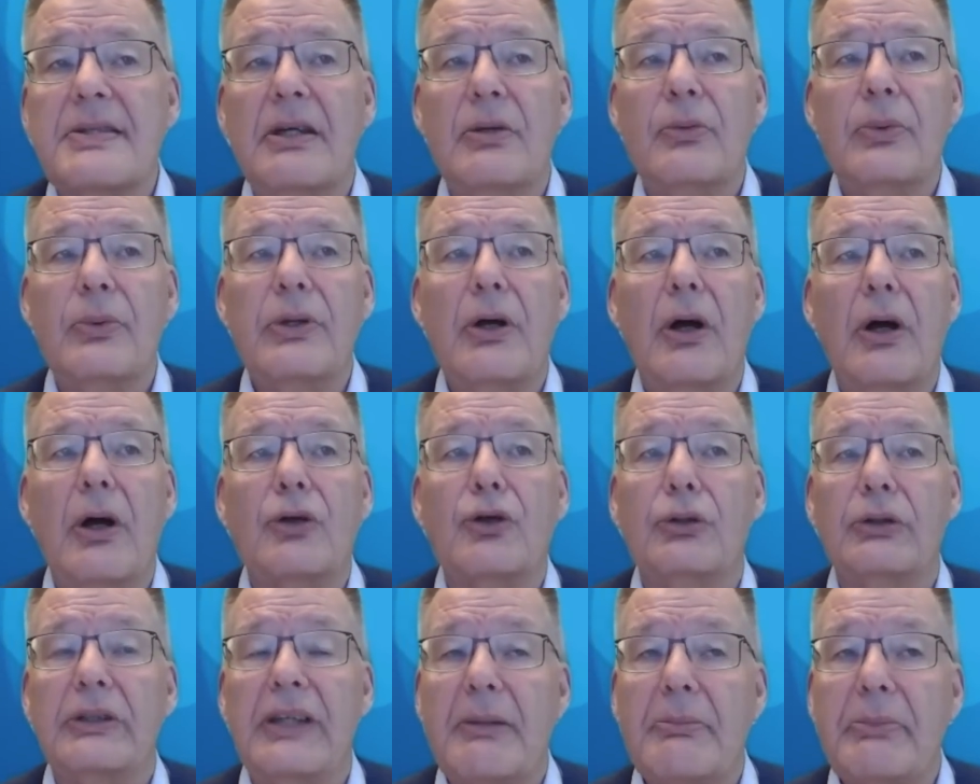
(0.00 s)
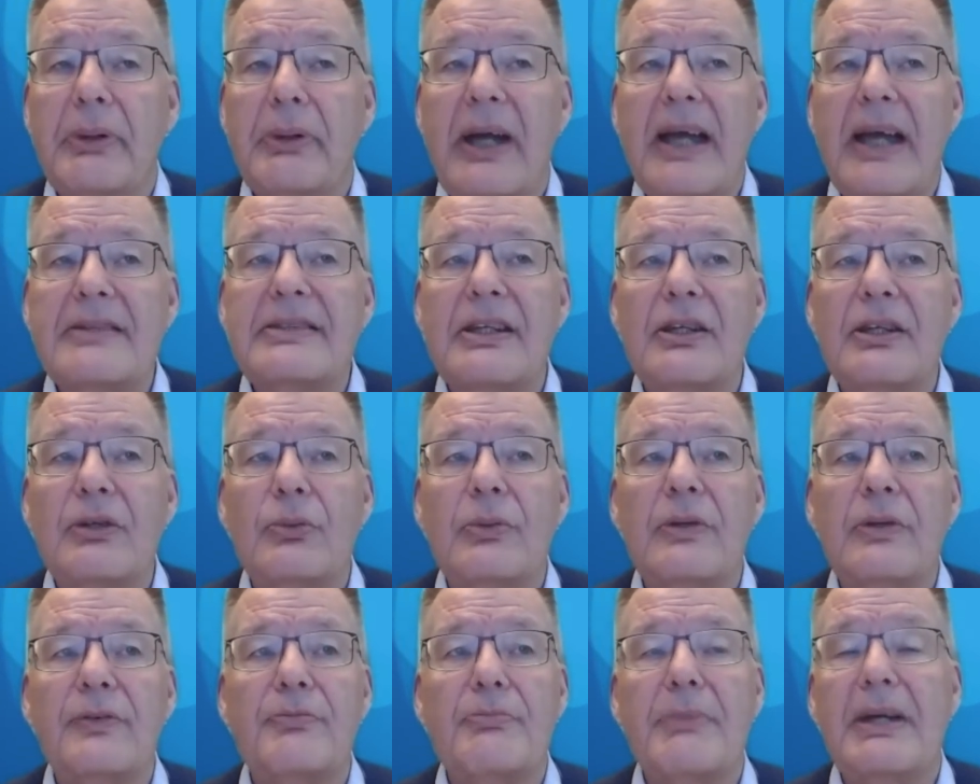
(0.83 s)
We are collaborating
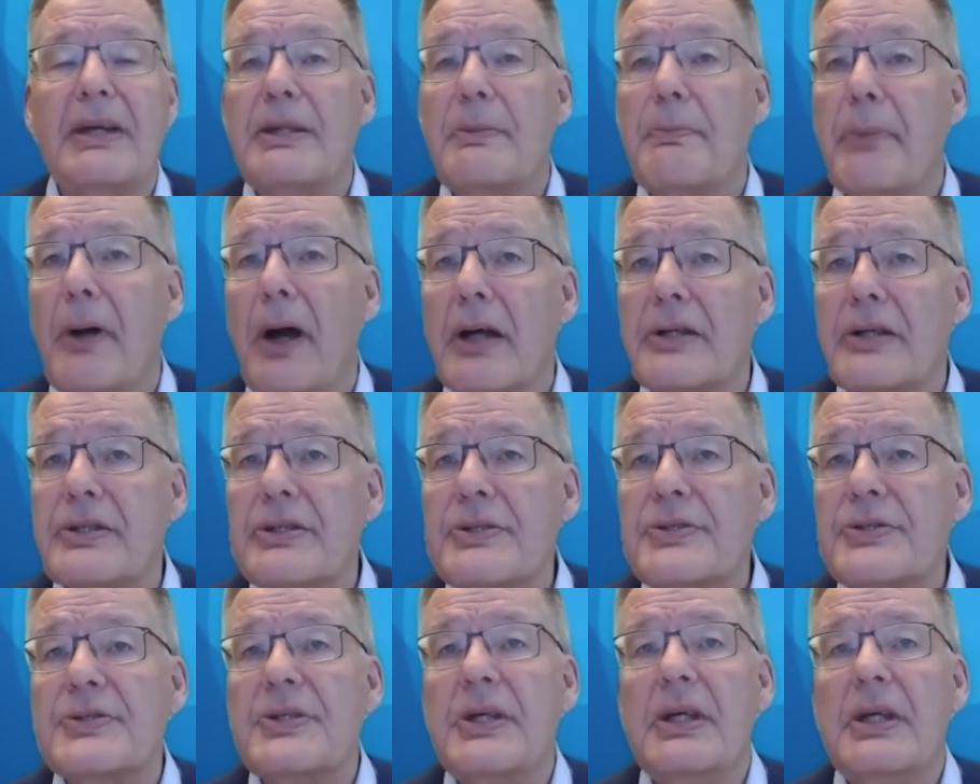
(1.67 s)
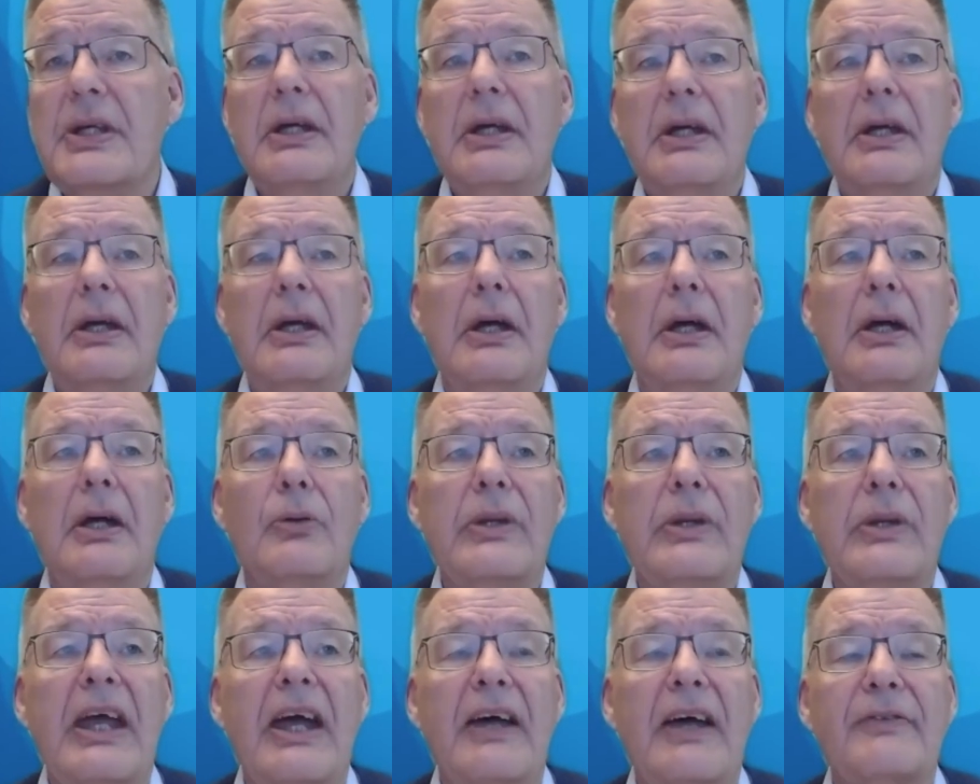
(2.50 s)
with many partners.
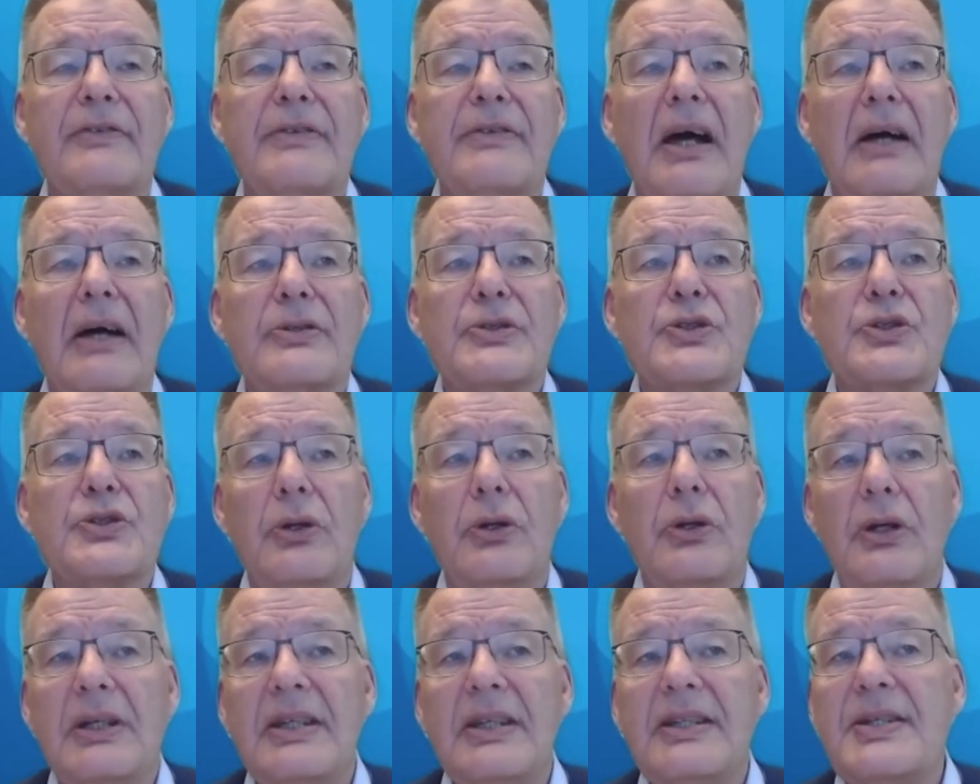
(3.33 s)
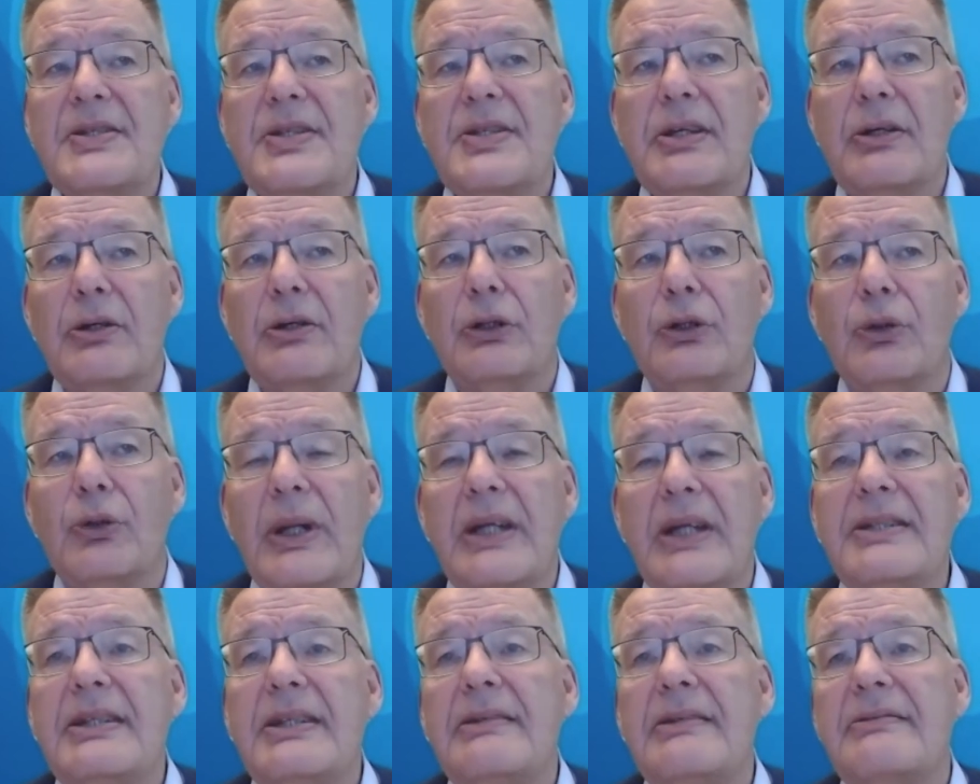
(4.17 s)
We have announced early this year
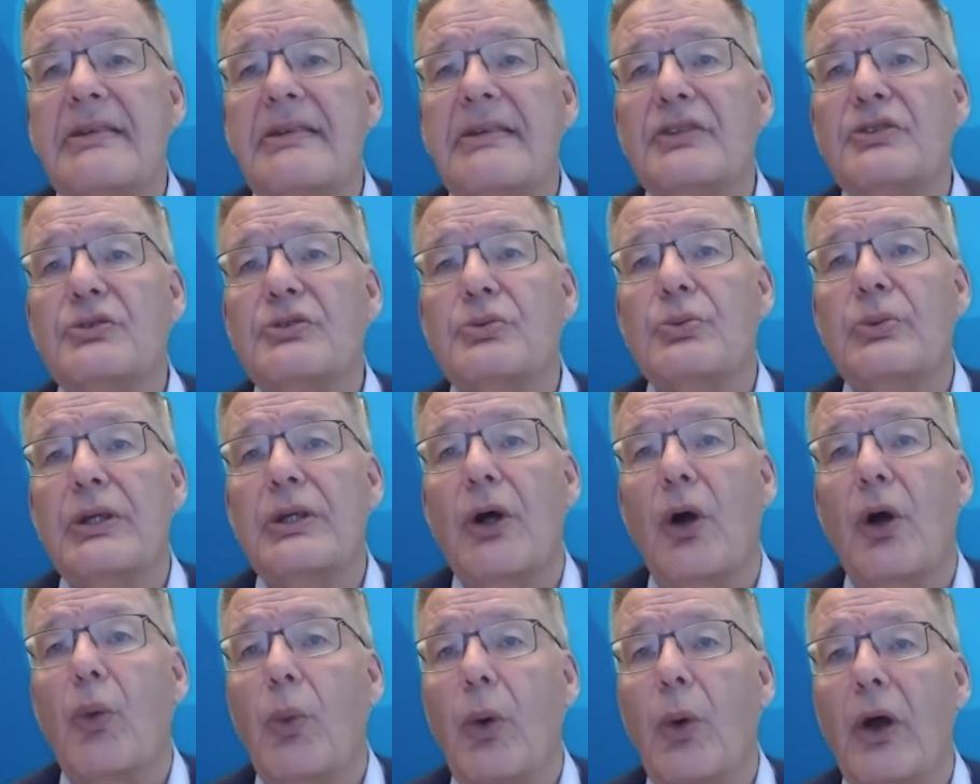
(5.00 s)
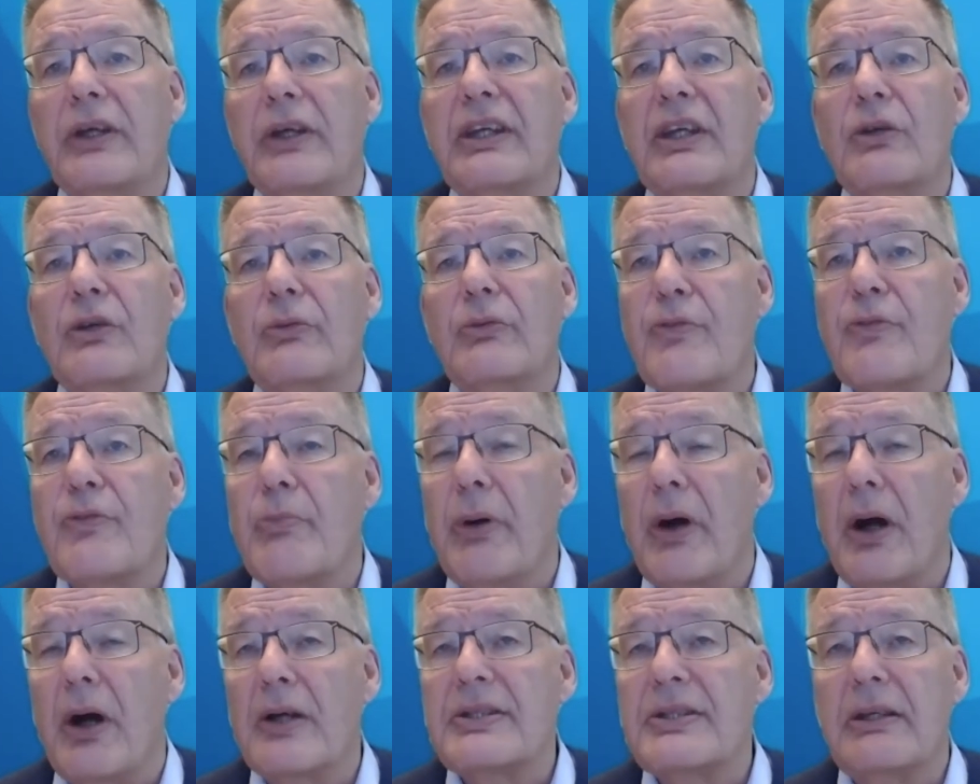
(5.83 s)
already that we are working with
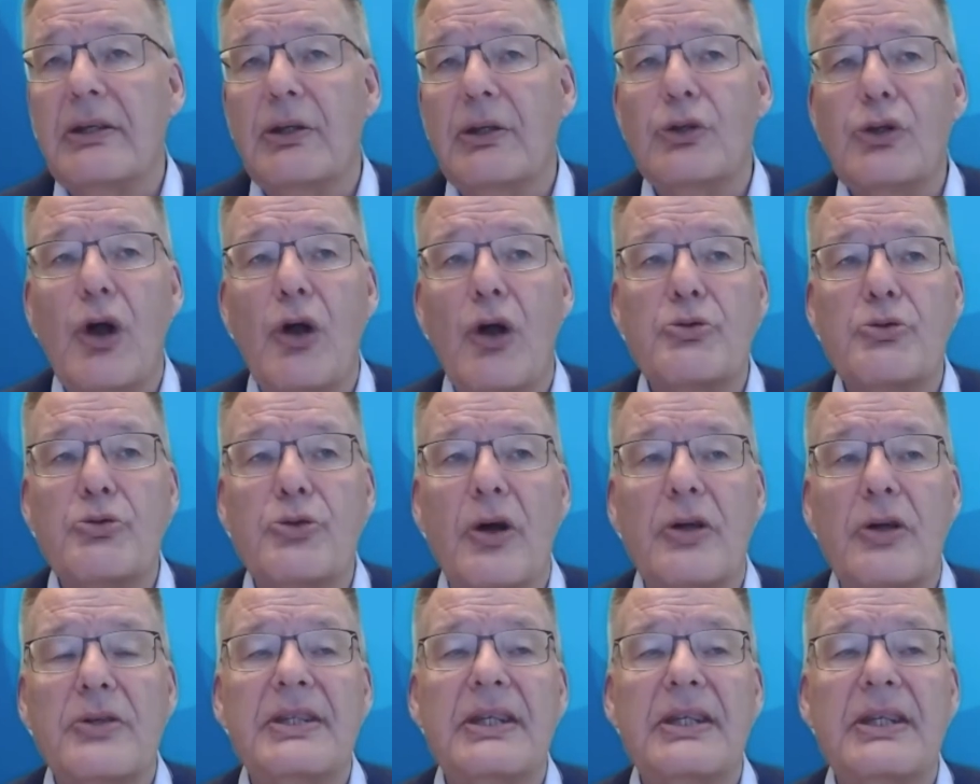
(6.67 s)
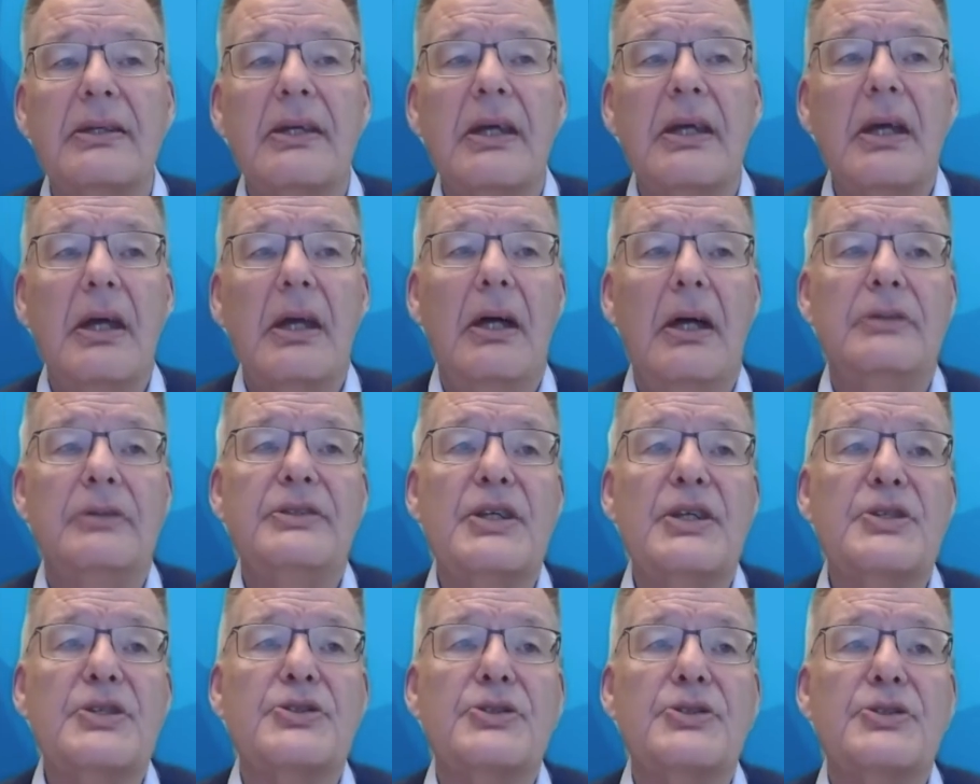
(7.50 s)
BARDA in co-funding
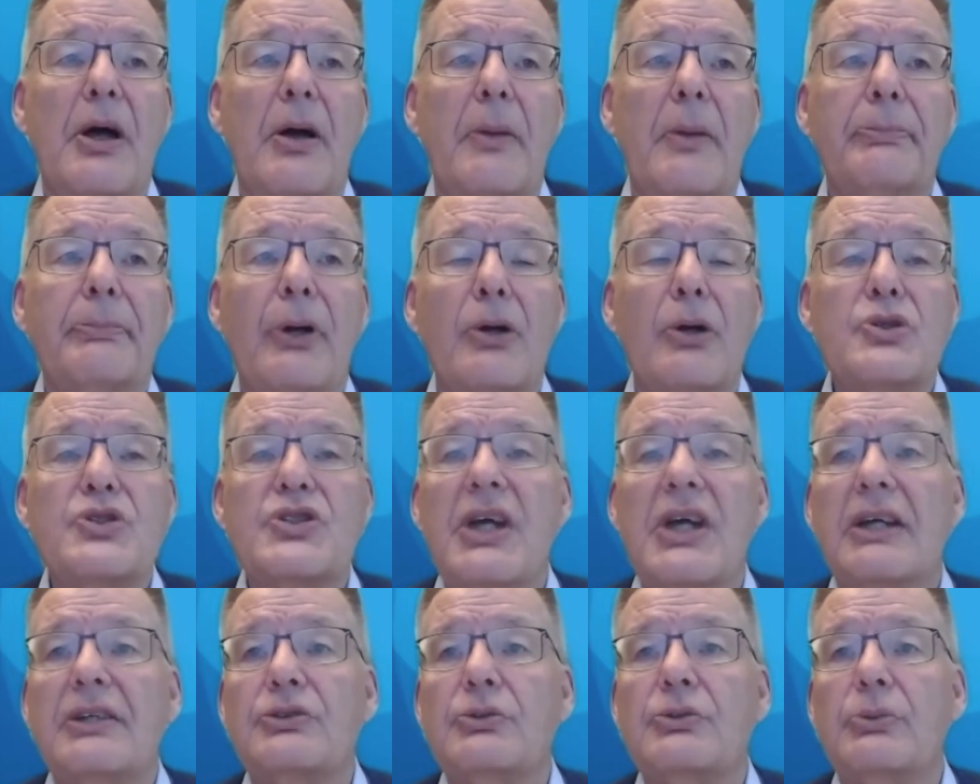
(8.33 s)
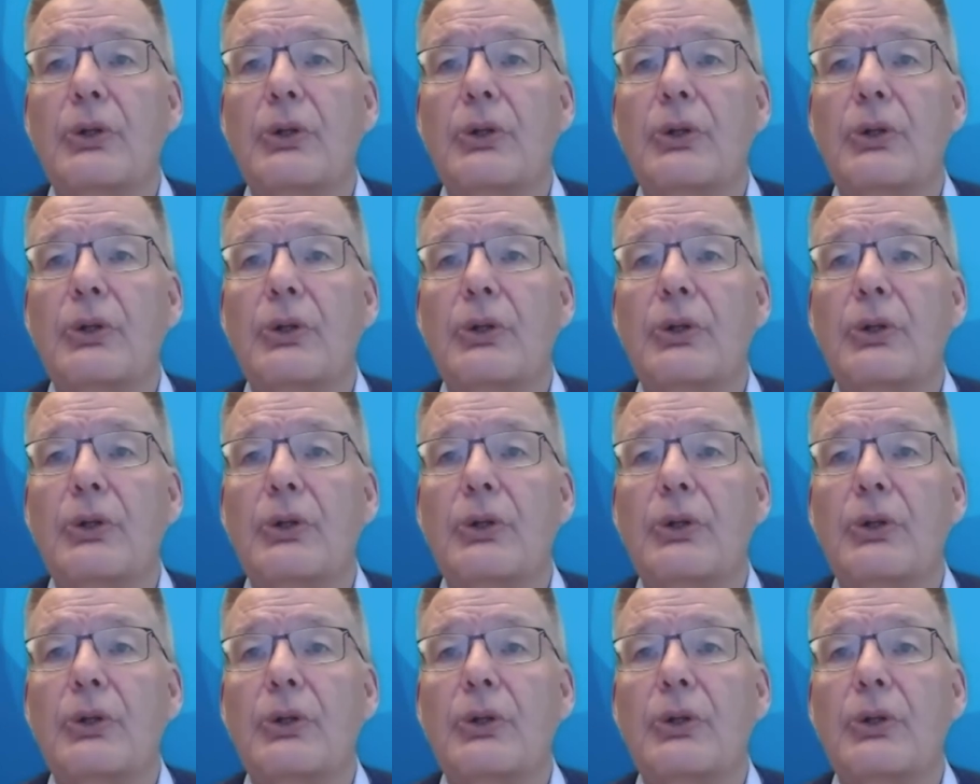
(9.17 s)
this project.